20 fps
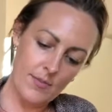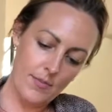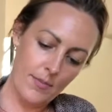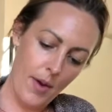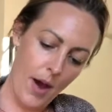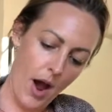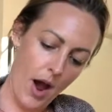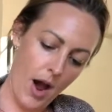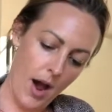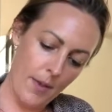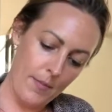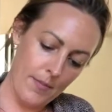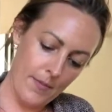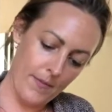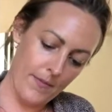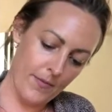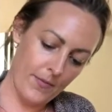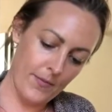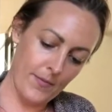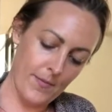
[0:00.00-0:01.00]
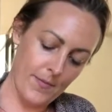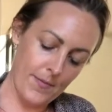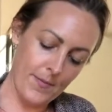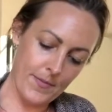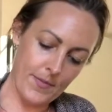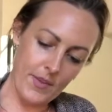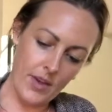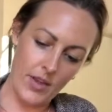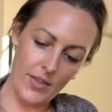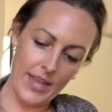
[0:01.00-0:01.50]
pop
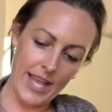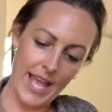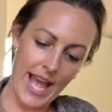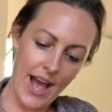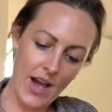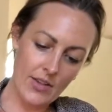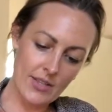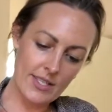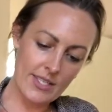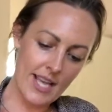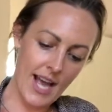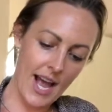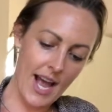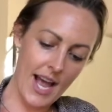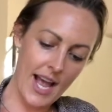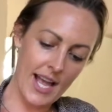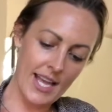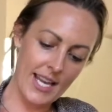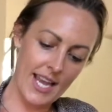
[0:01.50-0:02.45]
on the outside,